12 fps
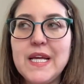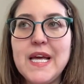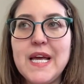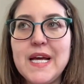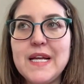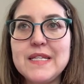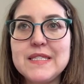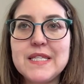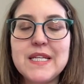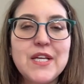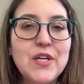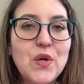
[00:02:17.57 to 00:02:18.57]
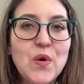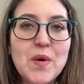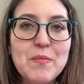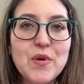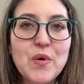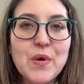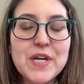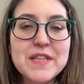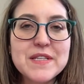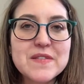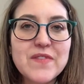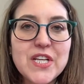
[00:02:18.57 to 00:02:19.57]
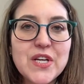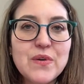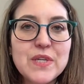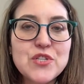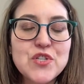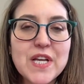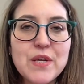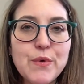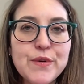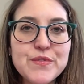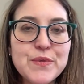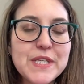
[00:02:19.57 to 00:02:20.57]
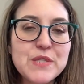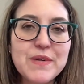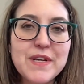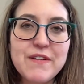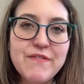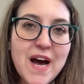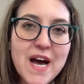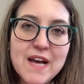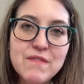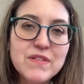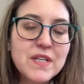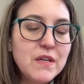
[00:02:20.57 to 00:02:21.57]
And, I'm recording this video in January of 2025.